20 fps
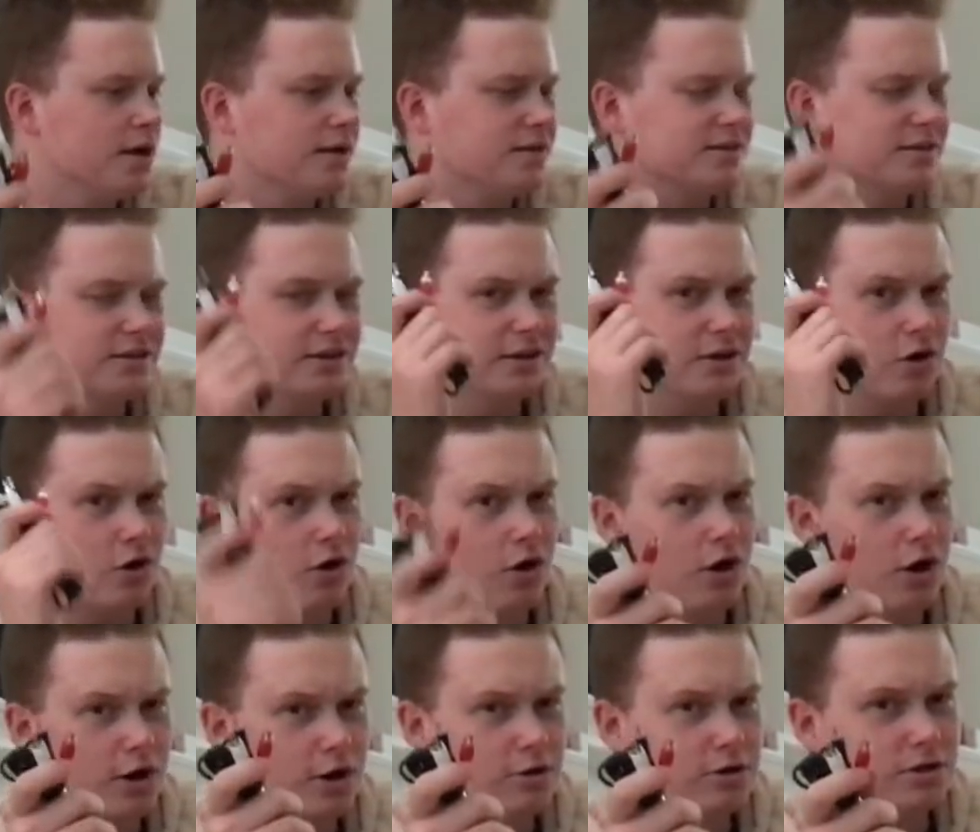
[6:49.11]
It's gonna get
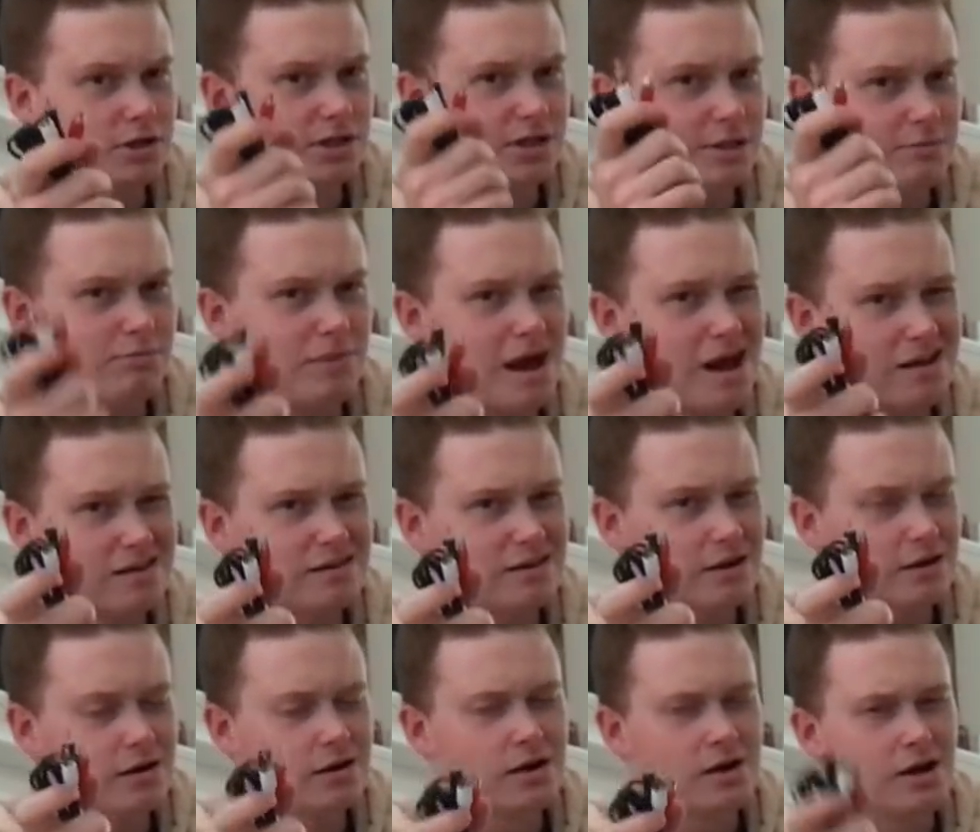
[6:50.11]
hard to get back
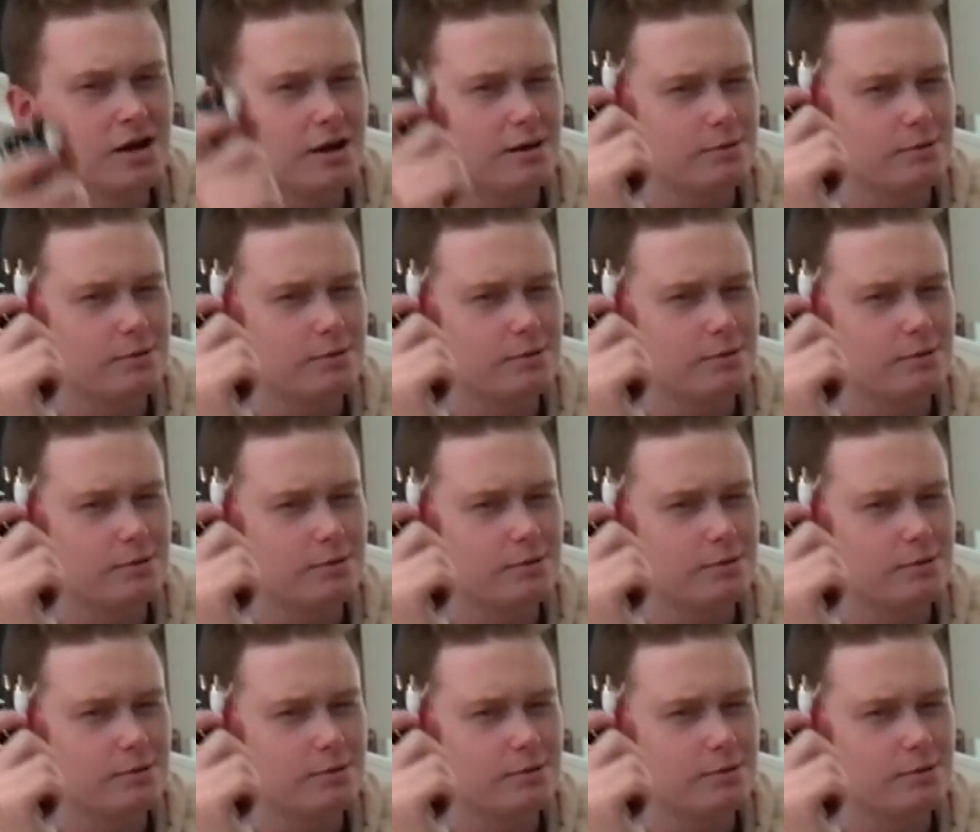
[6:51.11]
there.